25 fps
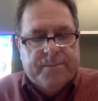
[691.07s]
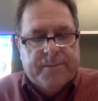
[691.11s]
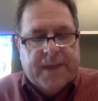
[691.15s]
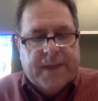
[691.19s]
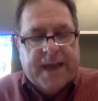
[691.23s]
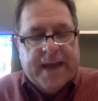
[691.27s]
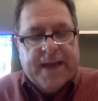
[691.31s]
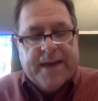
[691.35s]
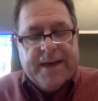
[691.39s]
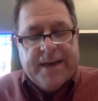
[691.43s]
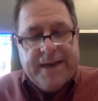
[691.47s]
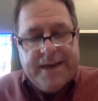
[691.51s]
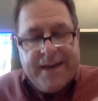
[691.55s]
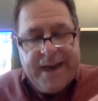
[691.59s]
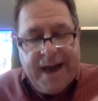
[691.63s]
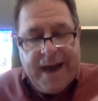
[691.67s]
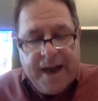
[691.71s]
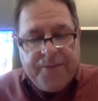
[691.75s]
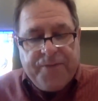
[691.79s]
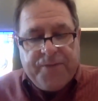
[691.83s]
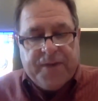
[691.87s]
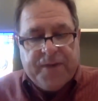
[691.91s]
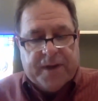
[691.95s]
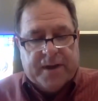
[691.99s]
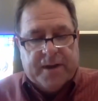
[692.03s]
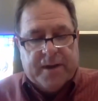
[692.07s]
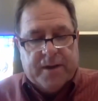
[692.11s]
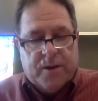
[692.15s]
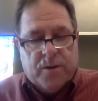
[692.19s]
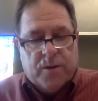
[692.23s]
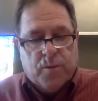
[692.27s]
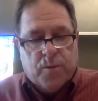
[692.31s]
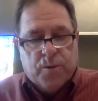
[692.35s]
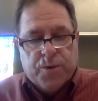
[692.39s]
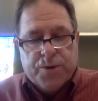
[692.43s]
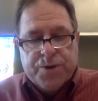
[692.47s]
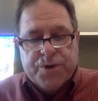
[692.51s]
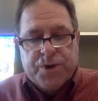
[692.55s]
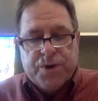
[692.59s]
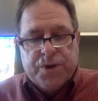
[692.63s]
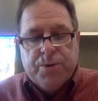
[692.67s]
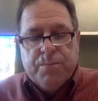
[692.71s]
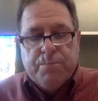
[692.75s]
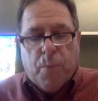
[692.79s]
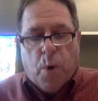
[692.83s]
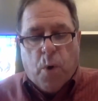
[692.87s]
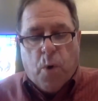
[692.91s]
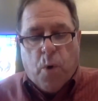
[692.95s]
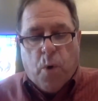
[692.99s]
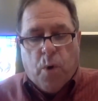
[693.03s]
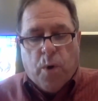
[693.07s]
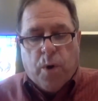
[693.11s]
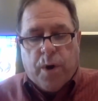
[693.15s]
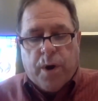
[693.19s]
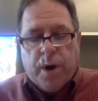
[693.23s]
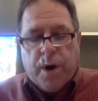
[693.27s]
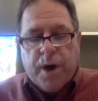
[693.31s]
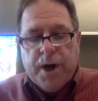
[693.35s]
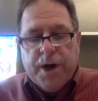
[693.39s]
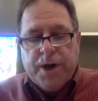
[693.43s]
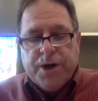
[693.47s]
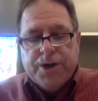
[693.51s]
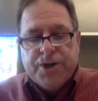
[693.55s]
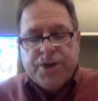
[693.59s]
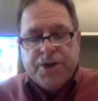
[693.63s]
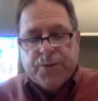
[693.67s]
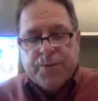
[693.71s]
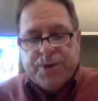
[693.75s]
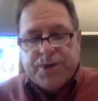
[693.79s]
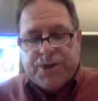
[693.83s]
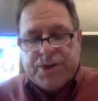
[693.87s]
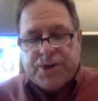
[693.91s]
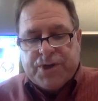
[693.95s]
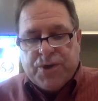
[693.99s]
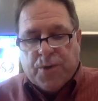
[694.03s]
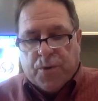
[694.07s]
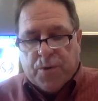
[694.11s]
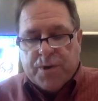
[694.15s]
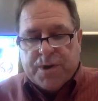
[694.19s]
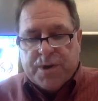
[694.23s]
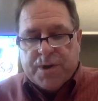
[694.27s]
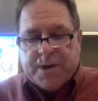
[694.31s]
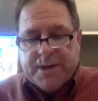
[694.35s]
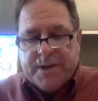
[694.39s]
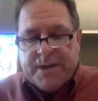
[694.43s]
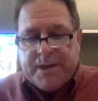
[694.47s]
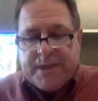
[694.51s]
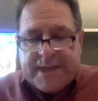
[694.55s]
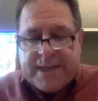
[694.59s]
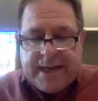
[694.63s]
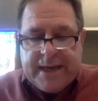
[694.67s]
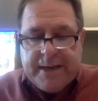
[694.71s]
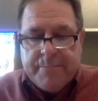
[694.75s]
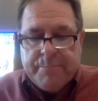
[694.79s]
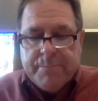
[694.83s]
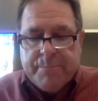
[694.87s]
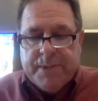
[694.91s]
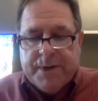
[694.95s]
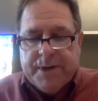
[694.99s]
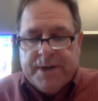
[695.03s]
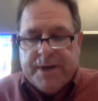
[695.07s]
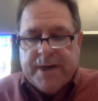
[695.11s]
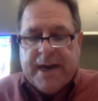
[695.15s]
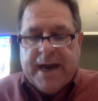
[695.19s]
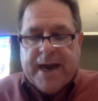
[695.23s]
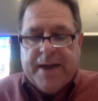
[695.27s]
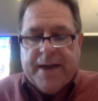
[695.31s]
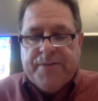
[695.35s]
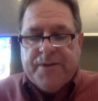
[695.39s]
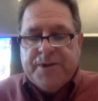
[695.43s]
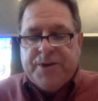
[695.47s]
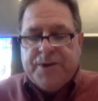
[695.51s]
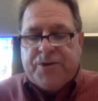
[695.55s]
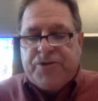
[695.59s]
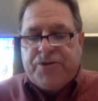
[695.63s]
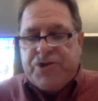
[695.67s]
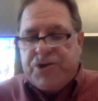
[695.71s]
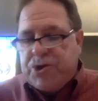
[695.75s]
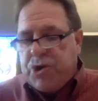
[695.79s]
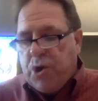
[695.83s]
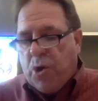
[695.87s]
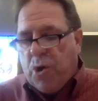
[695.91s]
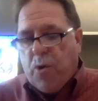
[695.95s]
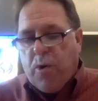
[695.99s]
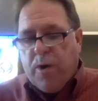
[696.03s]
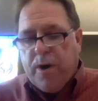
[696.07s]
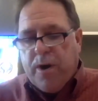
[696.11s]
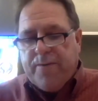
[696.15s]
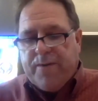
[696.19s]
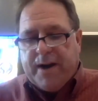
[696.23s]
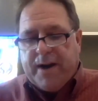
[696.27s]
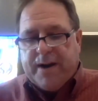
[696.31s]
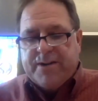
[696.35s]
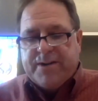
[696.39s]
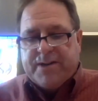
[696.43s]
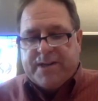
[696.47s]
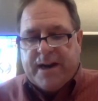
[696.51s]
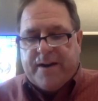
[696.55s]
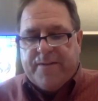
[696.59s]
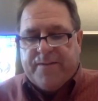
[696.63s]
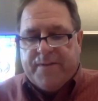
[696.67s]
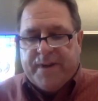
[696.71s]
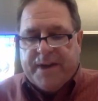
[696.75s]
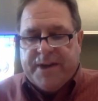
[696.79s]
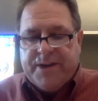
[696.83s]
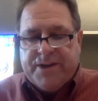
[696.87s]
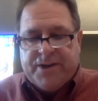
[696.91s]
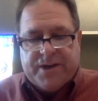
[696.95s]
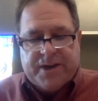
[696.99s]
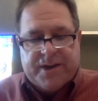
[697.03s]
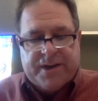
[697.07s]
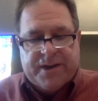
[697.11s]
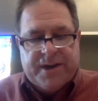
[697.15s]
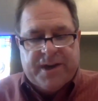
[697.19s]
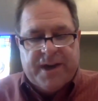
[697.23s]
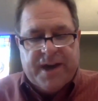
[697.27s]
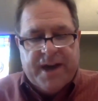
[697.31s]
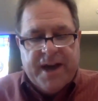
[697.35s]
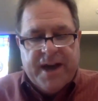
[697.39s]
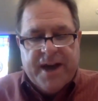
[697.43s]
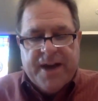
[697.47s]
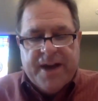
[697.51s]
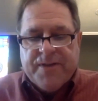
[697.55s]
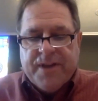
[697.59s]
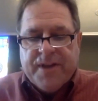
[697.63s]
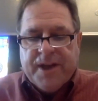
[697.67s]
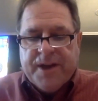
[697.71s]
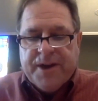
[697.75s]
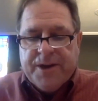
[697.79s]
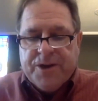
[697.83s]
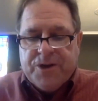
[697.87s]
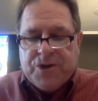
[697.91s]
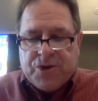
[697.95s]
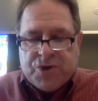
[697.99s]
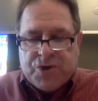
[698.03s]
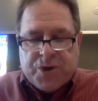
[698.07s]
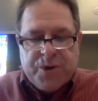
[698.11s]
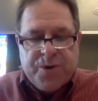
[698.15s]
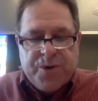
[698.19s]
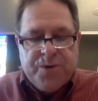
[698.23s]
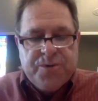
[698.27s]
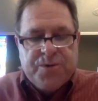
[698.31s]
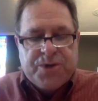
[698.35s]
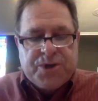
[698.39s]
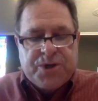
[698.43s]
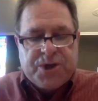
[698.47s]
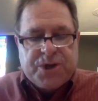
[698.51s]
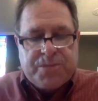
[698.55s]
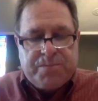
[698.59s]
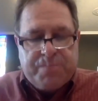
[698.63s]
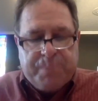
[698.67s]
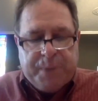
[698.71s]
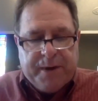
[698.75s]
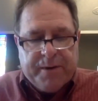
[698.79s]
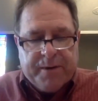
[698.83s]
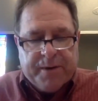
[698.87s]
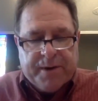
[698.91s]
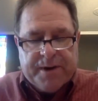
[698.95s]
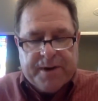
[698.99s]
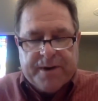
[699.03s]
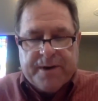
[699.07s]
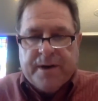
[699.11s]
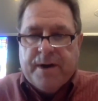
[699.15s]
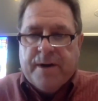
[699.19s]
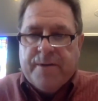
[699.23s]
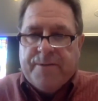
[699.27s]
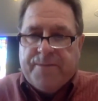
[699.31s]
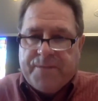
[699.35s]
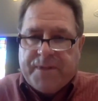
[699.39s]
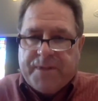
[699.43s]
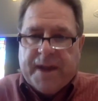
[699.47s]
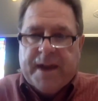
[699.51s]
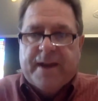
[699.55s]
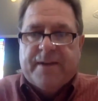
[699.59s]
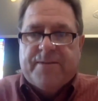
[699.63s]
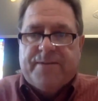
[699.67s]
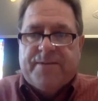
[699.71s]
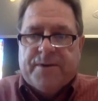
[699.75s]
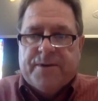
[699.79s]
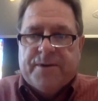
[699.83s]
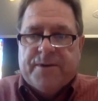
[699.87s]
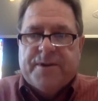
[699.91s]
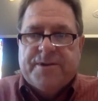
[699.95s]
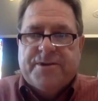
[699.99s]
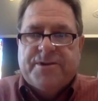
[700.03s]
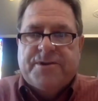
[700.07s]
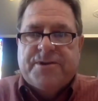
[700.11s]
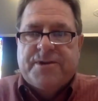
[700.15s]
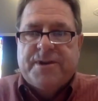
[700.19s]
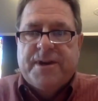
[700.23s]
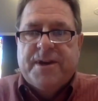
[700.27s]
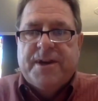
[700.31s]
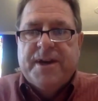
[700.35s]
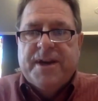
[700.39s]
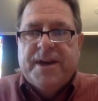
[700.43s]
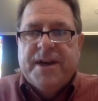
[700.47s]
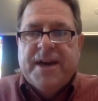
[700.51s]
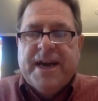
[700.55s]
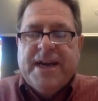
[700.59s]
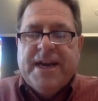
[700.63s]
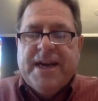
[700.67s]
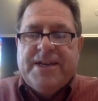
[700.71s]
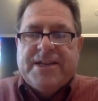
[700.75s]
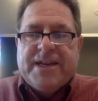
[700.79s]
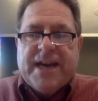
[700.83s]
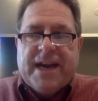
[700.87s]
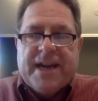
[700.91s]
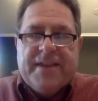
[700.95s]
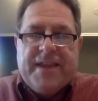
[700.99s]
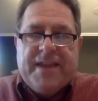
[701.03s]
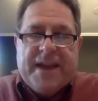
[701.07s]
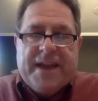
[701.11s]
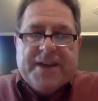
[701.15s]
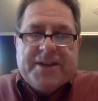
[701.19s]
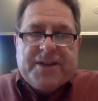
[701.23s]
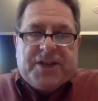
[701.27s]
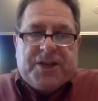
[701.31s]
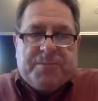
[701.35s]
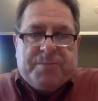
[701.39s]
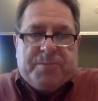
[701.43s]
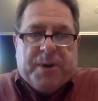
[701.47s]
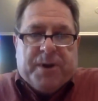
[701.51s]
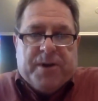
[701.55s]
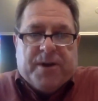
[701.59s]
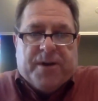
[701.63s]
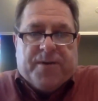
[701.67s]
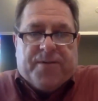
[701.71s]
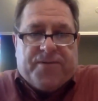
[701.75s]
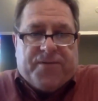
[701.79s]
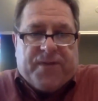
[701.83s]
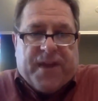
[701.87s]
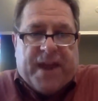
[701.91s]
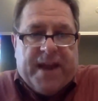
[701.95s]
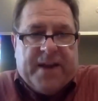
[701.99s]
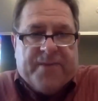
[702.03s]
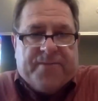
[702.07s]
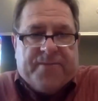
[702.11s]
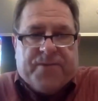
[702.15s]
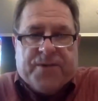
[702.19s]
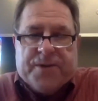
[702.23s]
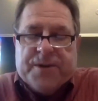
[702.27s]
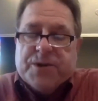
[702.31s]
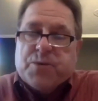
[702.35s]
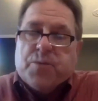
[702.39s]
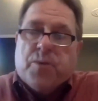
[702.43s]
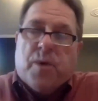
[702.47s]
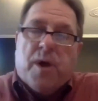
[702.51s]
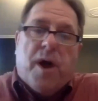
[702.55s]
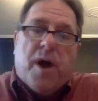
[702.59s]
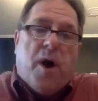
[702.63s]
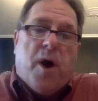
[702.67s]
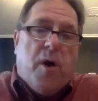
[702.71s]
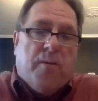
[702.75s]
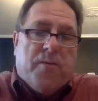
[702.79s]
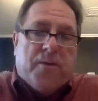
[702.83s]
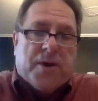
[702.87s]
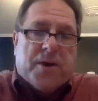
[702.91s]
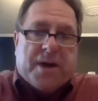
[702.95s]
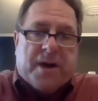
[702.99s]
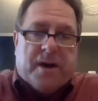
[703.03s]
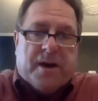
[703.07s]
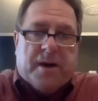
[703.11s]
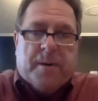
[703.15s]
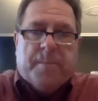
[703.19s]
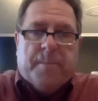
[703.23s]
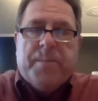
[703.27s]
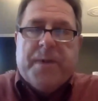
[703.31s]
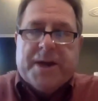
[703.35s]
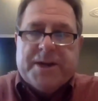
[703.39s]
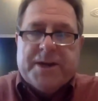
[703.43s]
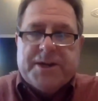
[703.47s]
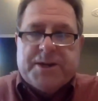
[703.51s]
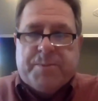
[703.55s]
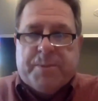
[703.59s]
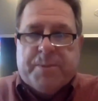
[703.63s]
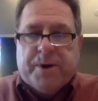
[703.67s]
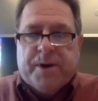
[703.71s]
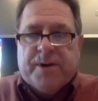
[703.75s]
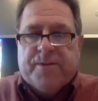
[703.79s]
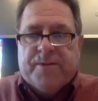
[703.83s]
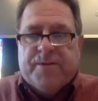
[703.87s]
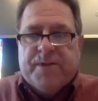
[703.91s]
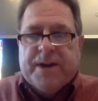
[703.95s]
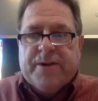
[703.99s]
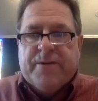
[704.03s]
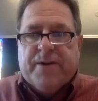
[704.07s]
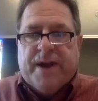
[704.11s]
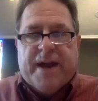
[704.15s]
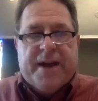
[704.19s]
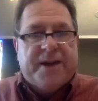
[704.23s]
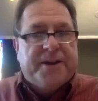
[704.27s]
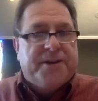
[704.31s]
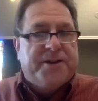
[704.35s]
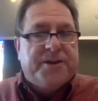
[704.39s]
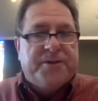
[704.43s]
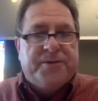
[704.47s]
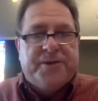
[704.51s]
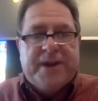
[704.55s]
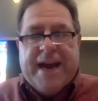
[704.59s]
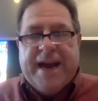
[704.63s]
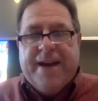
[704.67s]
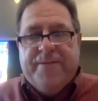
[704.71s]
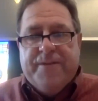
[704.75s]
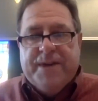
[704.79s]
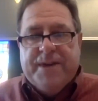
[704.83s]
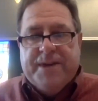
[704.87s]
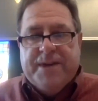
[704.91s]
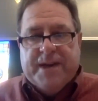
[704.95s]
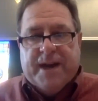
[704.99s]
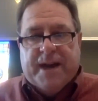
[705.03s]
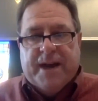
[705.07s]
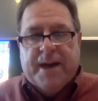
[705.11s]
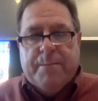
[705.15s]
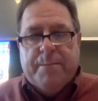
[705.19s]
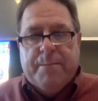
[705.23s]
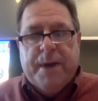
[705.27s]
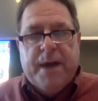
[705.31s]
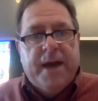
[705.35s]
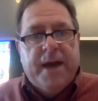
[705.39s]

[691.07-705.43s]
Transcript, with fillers: and nothing will do more to restore contentment and the joy of our salvation than a true spirit of thankfulness. He's saying that spirit of thankfulness will overcome that spirit of ingratitude every time